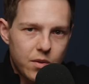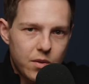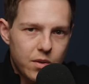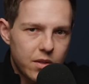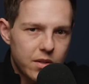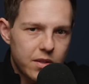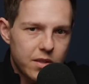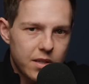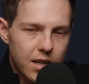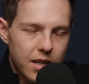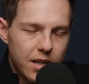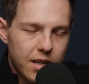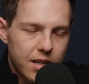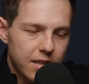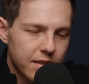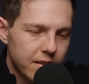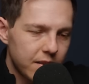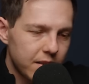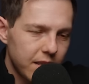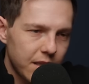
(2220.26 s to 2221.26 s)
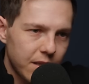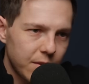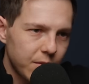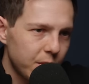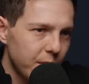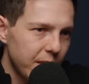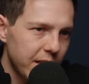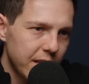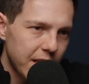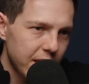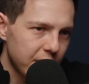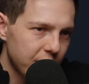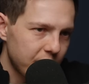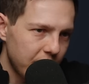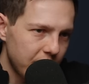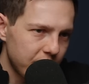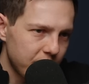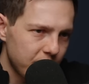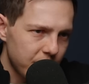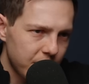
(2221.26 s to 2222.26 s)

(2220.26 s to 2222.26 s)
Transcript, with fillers: You could, uh, you know, do index funds.